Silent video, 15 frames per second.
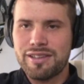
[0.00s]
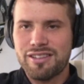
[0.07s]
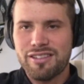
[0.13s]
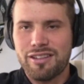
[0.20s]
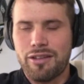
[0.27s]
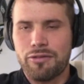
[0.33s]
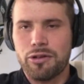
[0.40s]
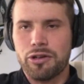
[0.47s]

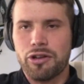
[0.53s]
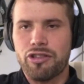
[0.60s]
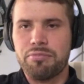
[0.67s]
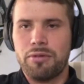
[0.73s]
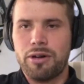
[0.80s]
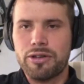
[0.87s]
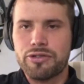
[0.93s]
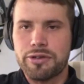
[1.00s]
I've got a
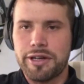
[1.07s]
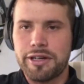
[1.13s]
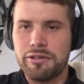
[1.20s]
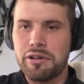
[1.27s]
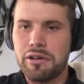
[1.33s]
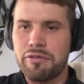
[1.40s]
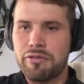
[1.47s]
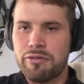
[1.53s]
smart trainer
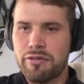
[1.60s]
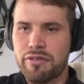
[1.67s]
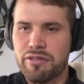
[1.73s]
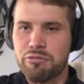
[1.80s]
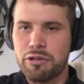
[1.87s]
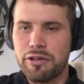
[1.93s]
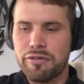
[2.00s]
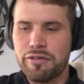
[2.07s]
with
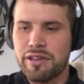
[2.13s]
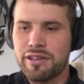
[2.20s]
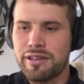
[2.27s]
Zwift,